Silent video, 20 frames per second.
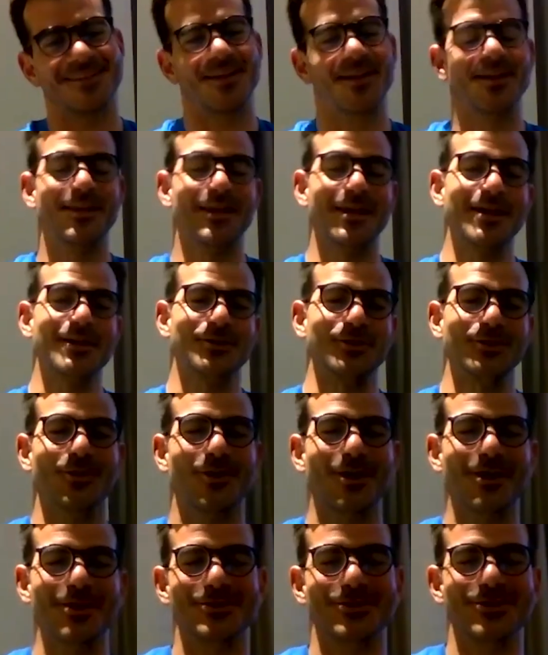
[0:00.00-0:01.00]
Yes,
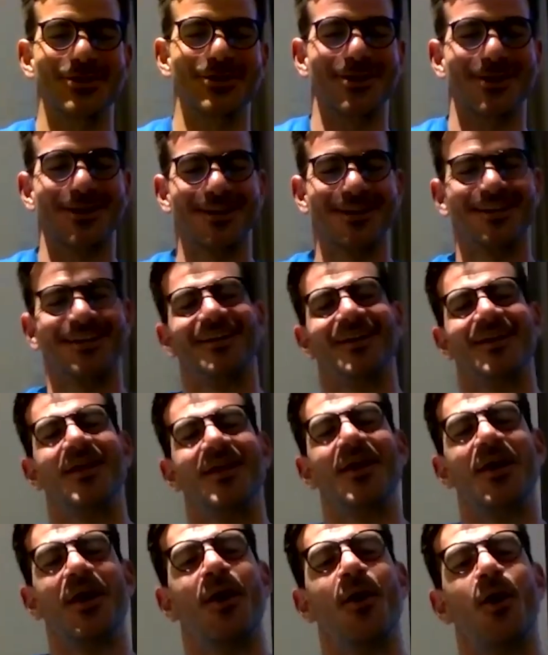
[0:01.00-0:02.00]
you are, sir.
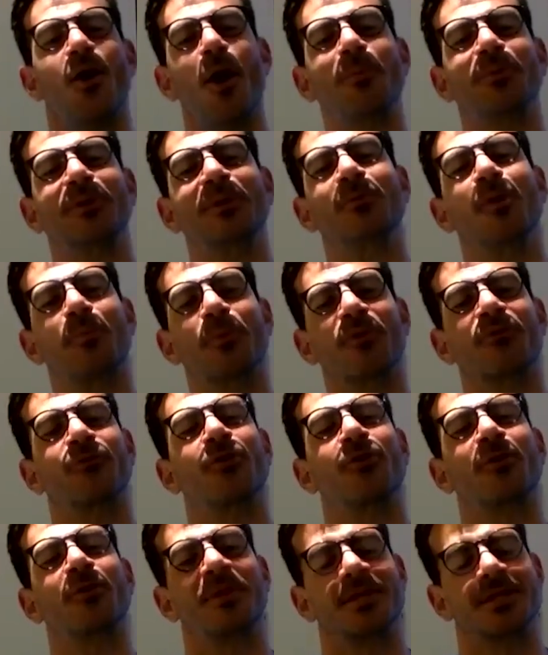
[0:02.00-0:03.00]
Optimal
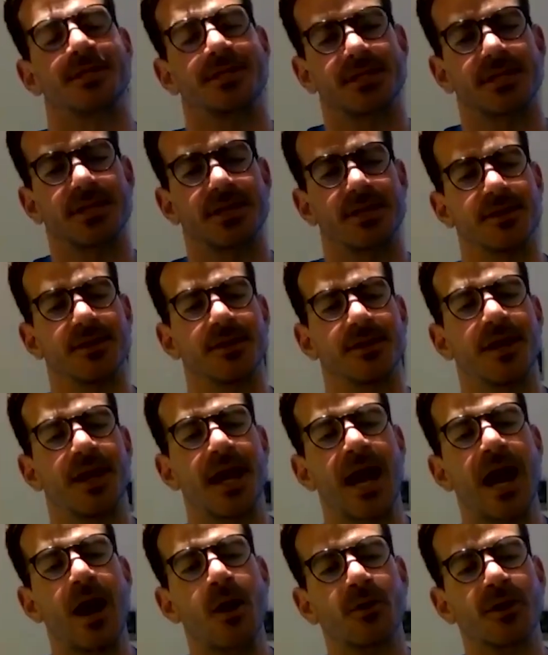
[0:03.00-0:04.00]
performance.
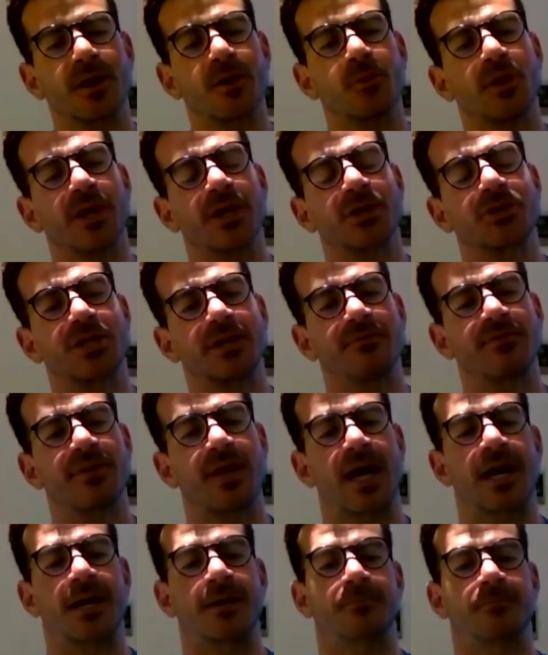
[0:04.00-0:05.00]
How can we achieve
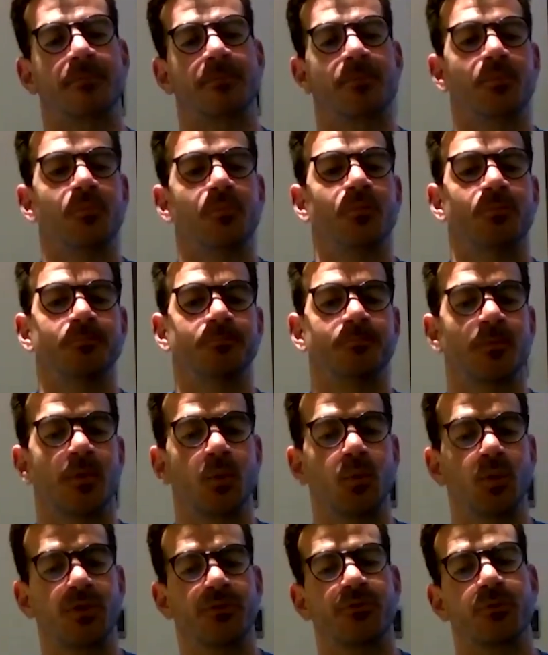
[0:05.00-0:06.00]
that?
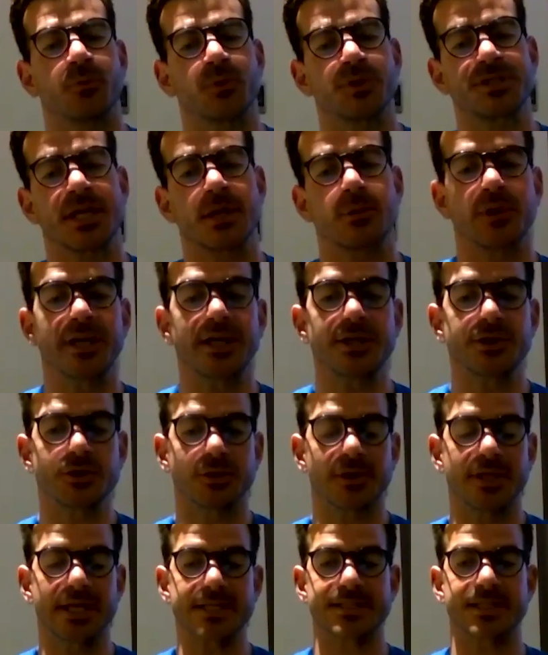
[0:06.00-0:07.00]
We said we need
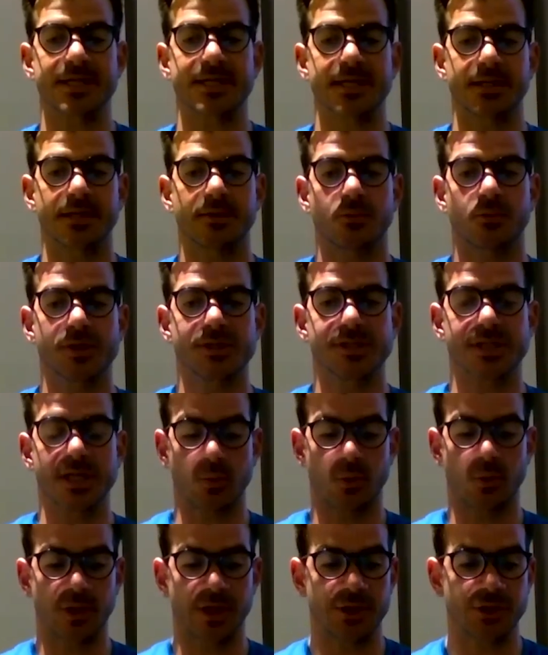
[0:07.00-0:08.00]
to listen. We
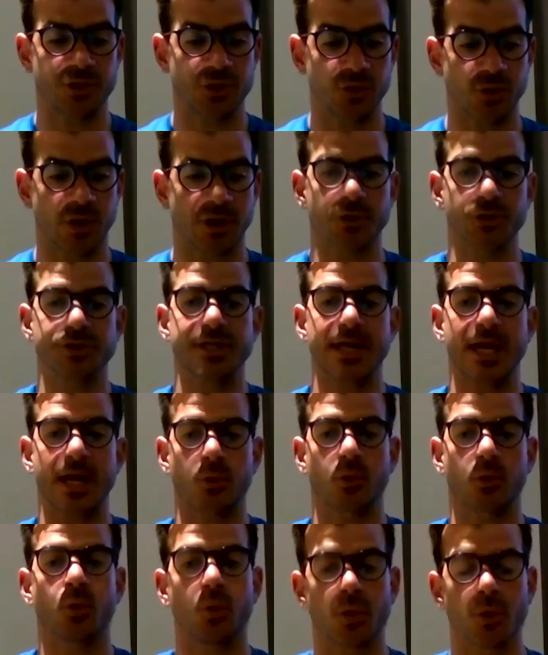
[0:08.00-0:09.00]
said we need to
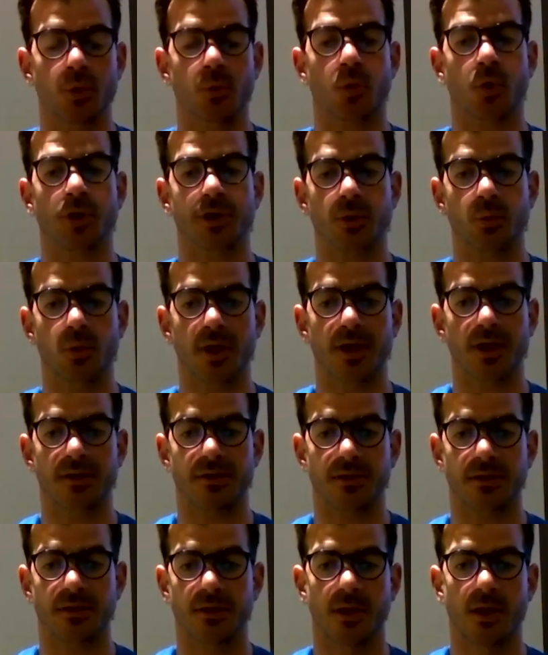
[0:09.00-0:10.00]
understand who we're working
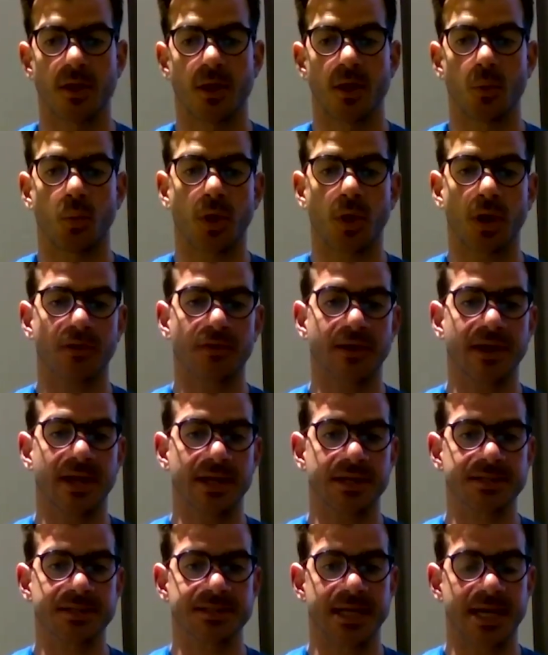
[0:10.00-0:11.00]
with. What are the
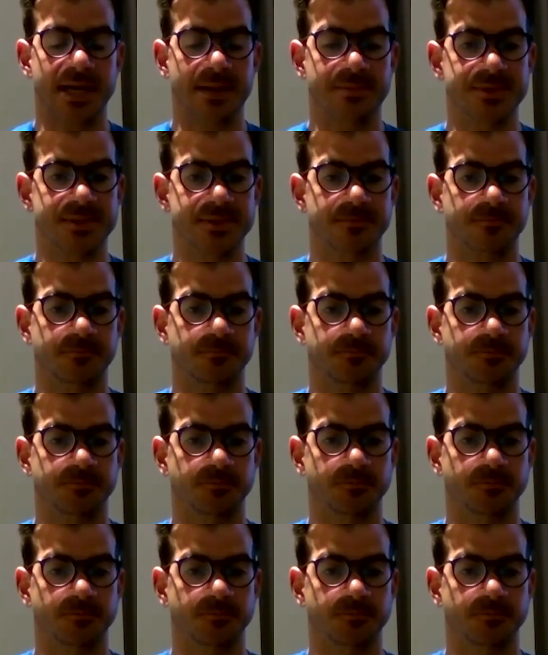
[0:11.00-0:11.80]
next steps?